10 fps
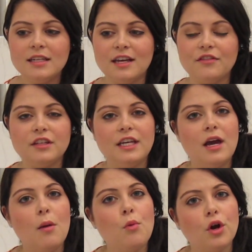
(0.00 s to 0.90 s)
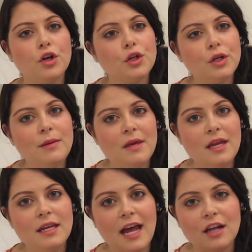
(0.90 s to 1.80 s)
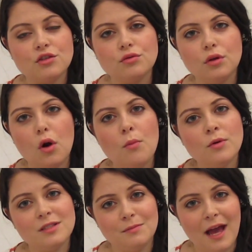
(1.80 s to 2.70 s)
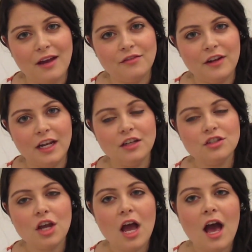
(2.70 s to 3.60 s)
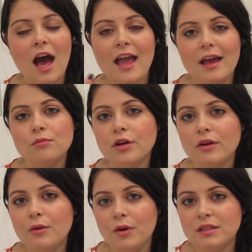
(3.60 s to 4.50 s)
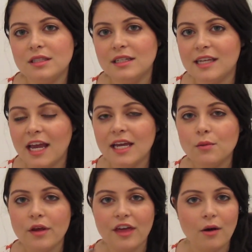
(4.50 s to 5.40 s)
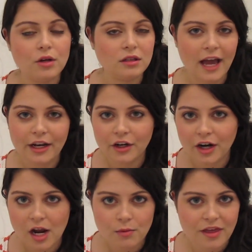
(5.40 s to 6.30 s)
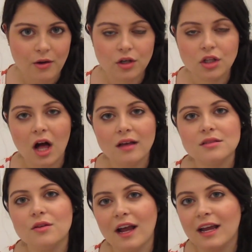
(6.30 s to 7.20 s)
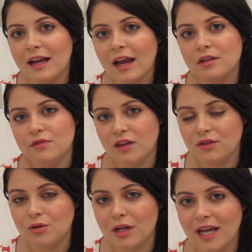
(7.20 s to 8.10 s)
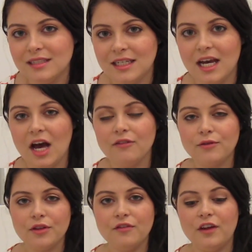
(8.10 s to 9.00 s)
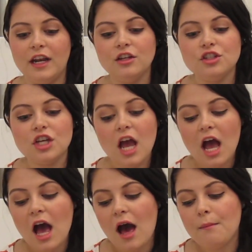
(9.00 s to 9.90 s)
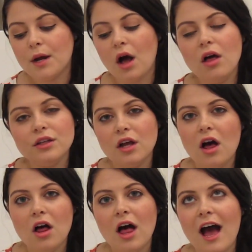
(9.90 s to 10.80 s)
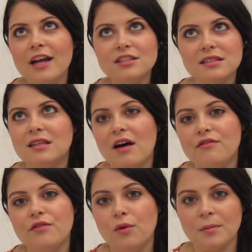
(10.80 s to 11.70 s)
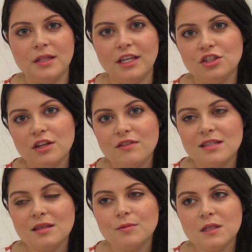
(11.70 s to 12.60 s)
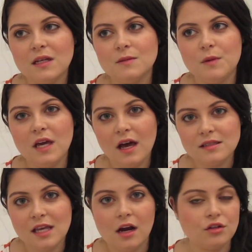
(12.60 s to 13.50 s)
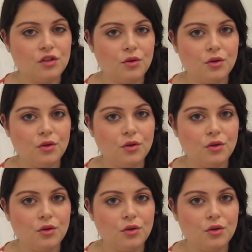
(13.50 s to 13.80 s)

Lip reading: Definitely a more creamy, natural, almost matte finish. I am wearing one today without a liner and without a gloss, so that can kind of give you an idea for the finish. But all in all, I just love the formulation of these lipsticks because they are so